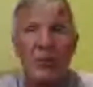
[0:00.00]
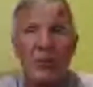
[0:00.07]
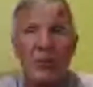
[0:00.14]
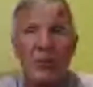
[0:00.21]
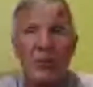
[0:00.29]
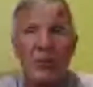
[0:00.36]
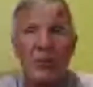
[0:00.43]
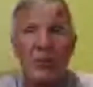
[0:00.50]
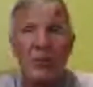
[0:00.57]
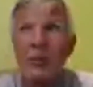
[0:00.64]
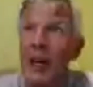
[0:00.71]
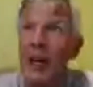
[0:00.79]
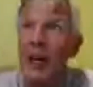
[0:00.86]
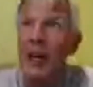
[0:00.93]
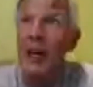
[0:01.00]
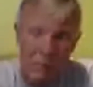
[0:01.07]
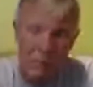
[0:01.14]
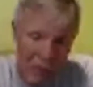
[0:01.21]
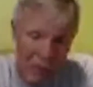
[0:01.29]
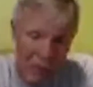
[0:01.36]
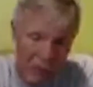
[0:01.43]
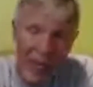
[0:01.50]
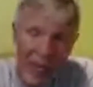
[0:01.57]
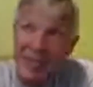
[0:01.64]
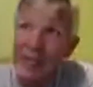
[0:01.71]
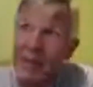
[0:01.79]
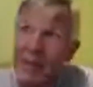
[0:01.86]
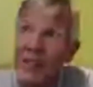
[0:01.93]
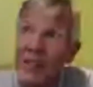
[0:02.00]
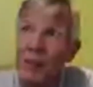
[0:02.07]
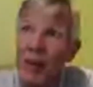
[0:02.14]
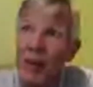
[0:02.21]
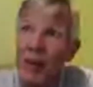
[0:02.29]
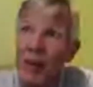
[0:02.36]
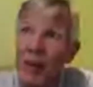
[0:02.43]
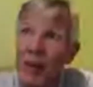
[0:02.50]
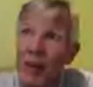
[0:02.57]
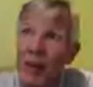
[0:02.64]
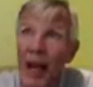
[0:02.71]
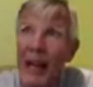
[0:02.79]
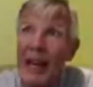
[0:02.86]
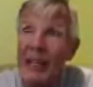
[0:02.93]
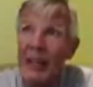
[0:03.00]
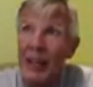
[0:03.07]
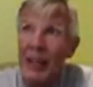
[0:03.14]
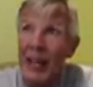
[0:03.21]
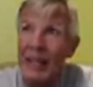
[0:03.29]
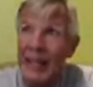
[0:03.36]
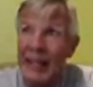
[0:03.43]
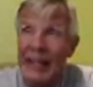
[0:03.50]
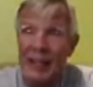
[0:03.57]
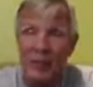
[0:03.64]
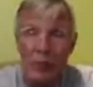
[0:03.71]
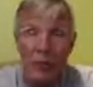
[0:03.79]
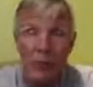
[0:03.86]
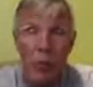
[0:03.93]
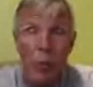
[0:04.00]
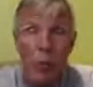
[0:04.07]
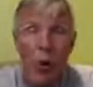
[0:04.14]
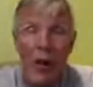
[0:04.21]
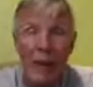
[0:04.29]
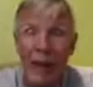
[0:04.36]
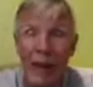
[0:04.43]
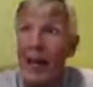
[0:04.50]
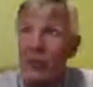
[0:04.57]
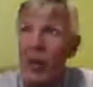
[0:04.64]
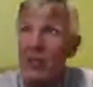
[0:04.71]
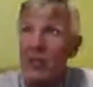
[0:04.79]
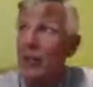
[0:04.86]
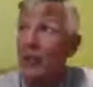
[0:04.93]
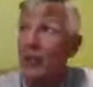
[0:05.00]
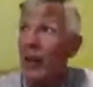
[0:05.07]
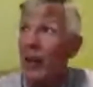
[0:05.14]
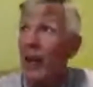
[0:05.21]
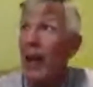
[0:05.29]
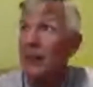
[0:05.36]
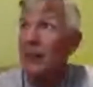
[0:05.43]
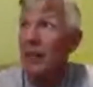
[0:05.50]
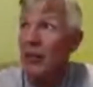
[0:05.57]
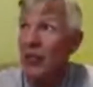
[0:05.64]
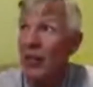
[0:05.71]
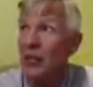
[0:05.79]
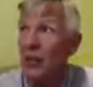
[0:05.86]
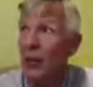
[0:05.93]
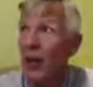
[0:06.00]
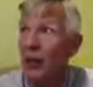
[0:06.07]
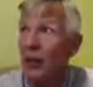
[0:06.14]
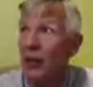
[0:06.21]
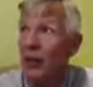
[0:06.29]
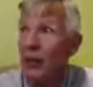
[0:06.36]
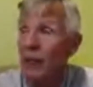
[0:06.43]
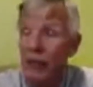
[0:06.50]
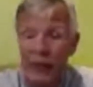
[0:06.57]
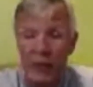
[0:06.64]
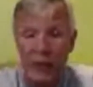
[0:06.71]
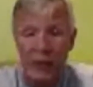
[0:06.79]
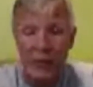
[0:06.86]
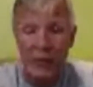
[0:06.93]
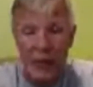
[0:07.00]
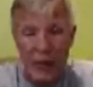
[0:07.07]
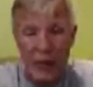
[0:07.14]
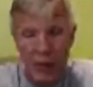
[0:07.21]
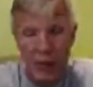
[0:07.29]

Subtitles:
Well, Nancy, this has been awesome. I like to end with one last question that I ask, and I'm going to change it around a little for you.